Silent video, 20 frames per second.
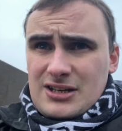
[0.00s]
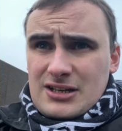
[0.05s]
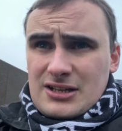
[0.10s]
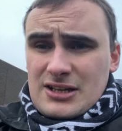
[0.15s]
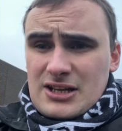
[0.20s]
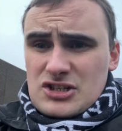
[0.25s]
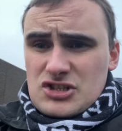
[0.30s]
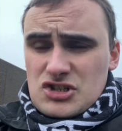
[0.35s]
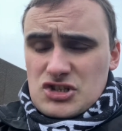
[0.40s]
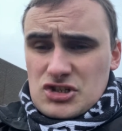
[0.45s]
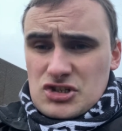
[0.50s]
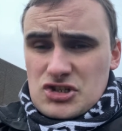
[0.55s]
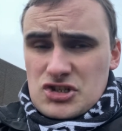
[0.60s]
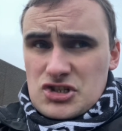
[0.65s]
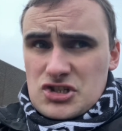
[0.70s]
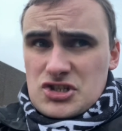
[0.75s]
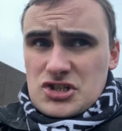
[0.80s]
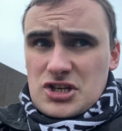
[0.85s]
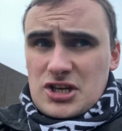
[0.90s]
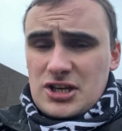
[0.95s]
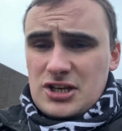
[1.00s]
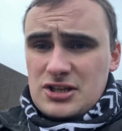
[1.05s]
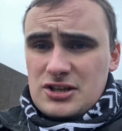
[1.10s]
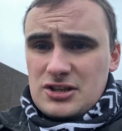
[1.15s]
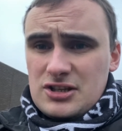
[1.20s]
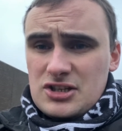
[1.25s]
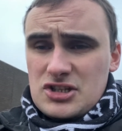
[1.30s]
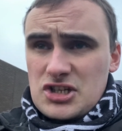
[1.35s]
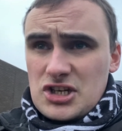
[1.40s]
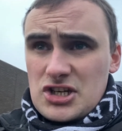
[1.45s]
that's just
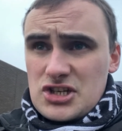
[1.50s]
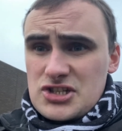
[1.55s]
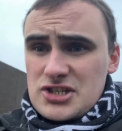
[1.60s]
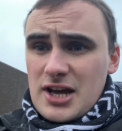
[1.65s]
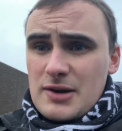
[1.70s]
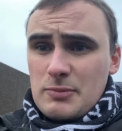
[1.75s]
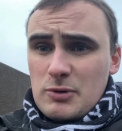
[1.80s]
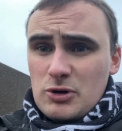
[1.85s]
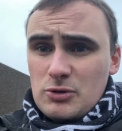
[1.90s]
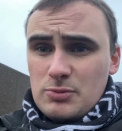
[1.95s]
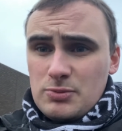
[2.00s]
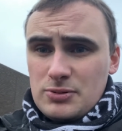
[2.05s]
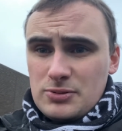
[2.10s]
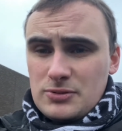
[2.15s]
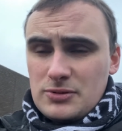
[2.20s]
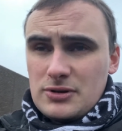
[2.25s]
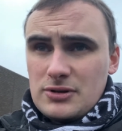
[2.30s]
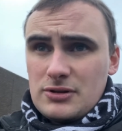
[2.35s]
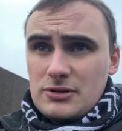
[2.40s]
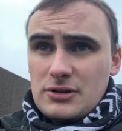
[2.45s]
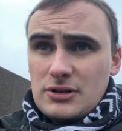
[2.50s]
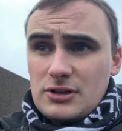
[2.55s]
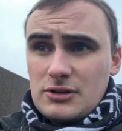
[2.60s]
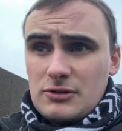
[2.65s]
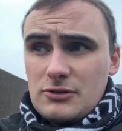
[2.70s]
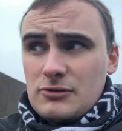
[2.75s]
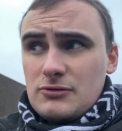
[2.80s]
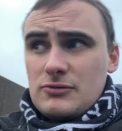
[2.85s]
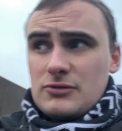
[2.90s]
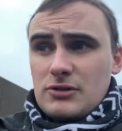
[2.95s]
the sheer step up that
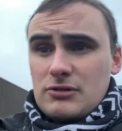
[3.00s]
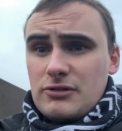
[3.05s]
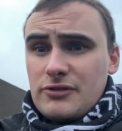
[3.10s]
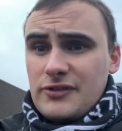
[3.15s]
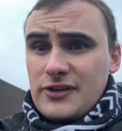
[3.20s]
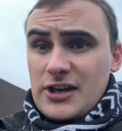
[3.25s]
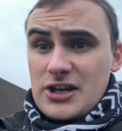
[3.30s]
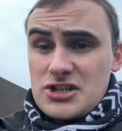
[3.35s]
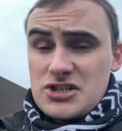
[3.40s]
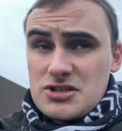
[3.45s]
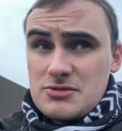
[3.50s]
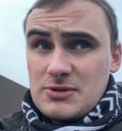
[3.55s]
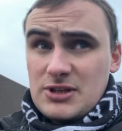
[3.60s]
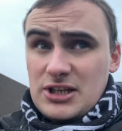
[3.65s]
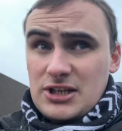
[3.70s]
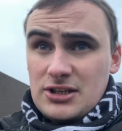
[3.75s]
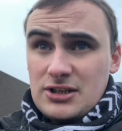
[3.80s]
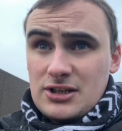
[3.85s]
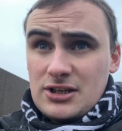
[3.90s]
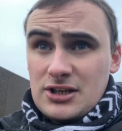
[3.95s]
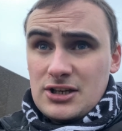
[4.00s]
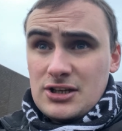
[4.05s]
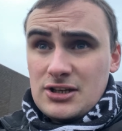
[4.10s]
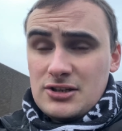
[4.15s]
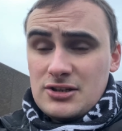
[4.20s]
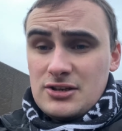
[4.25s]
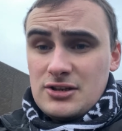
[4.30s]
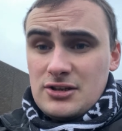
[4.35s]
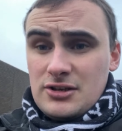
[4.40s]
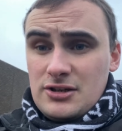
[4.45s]
that we faced. I mean. Uh,
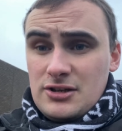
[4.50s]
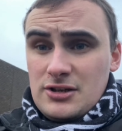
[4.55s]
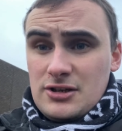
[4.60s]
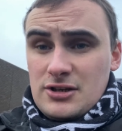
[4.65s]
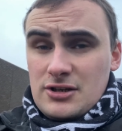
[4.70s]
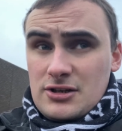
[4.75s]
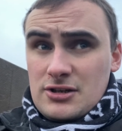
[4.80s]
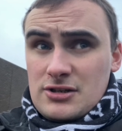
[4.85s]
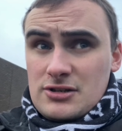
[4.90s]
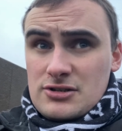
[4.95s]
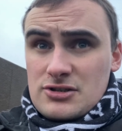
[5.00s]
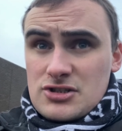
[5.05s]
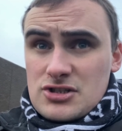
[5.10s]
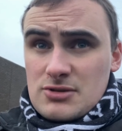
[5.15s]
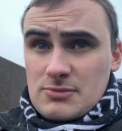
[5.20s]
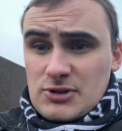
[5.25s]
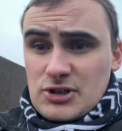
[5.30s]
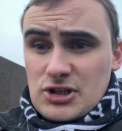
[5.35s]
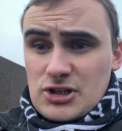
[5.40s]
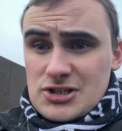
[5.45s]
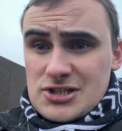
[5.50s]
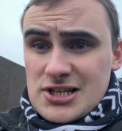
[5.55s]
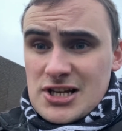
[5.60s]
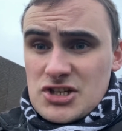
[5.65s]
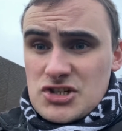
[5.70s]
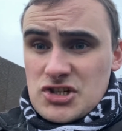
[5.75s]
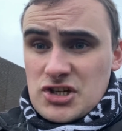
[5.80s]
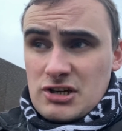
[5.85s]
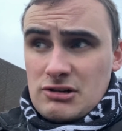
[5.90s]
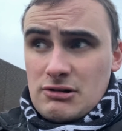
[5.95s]
some of those
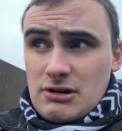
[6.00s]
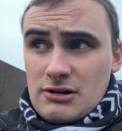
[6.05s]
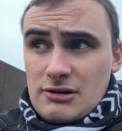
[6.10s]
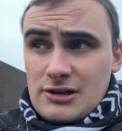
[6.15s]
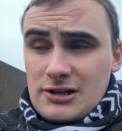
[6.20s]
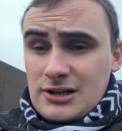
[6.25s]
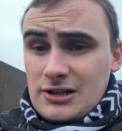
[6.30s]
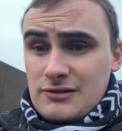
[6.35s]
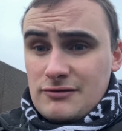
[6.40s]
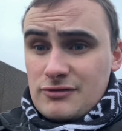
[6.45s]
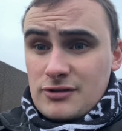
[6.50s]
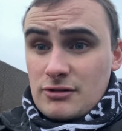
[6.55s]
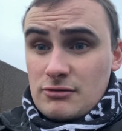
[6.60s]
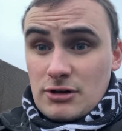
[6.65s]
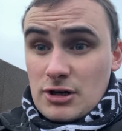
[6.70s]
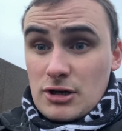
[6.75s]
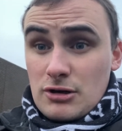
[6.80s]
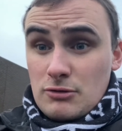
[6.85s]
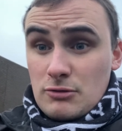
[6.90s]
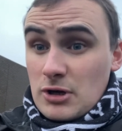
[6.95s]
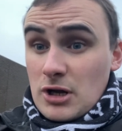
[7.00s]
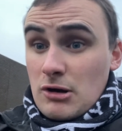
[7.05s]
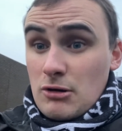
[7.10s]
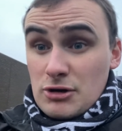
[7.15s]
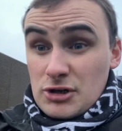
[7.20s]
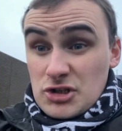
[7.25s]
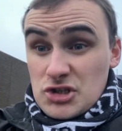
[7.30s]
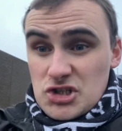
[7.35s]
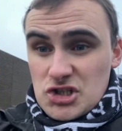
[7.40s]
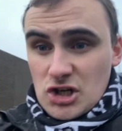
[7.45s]
last year where we're clean through we go, we
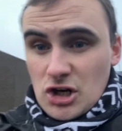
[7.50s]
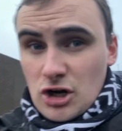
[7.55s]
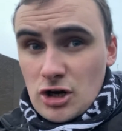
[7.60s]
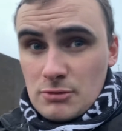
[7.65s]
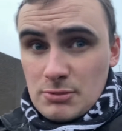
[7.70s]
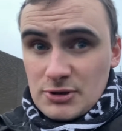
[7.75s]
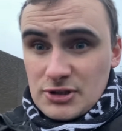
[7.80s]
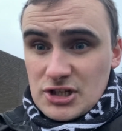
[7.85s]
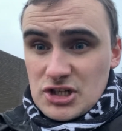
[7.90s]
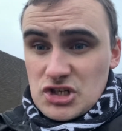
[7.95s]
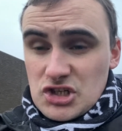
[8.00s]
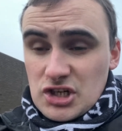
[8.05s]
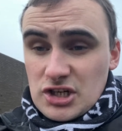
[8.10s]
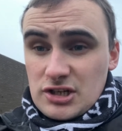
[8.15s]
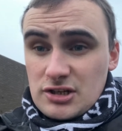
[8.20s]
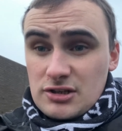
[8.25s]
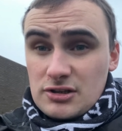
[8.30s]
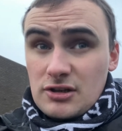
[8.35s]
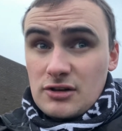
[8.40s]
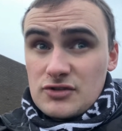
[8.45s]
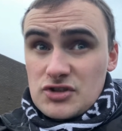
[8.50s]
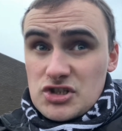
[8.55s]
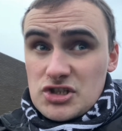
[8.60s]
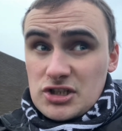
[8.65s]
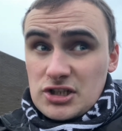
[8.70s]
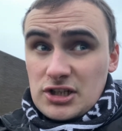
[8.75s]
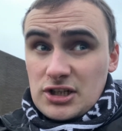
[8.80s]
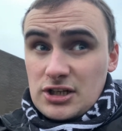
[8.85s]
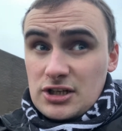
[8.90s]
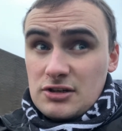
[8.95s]
and score but this year
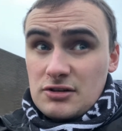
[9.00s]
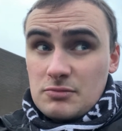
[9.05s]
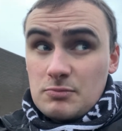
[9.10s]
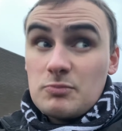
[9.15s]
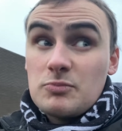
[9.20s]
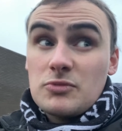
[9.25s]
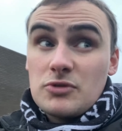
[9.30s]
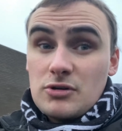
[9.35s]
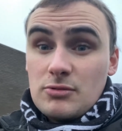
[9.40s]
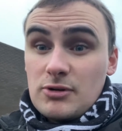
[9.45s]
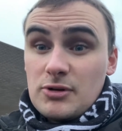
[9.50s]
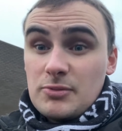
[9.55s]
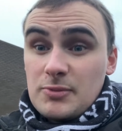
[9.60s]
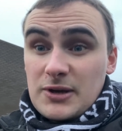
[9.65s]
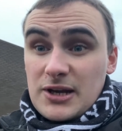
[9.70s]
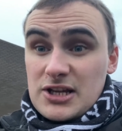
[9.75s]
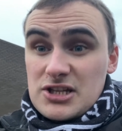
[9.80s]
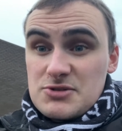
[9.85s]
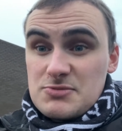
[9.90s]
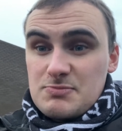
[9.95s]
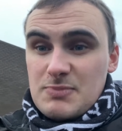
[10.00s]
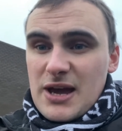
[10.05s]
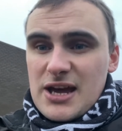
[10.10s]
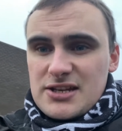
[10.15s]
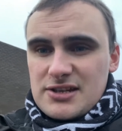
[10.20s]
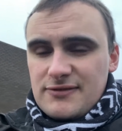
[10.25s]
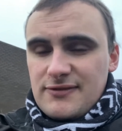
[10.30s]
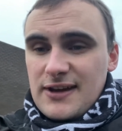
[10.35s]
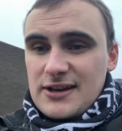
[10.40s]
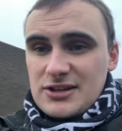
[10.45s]
obviously uh, coming up against better
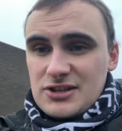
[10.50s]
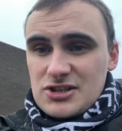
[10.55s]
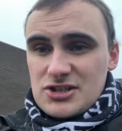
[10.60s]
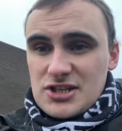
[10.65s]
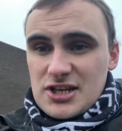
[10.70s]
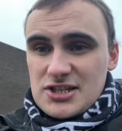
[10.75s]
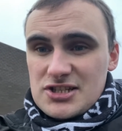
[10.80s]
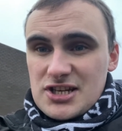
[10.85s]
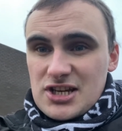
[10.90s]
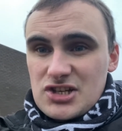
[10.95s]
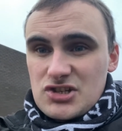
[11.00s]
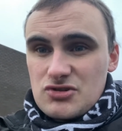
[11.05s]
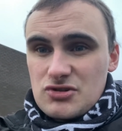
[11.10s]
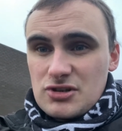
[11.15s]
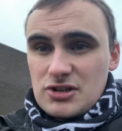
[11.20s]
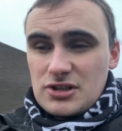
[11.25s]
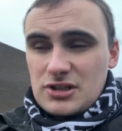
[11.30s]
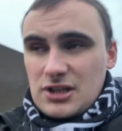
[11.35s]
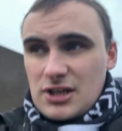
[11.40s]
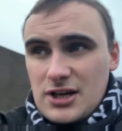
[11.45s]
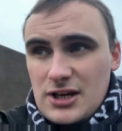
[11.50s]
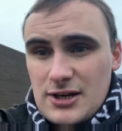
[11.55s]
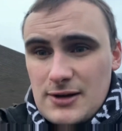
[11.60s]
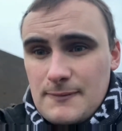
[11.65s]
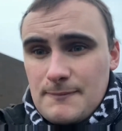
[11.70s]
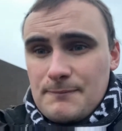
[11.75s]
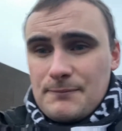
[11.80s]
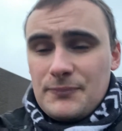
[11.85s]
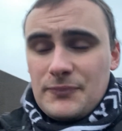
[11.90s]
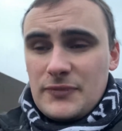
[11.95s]
defenders etc um,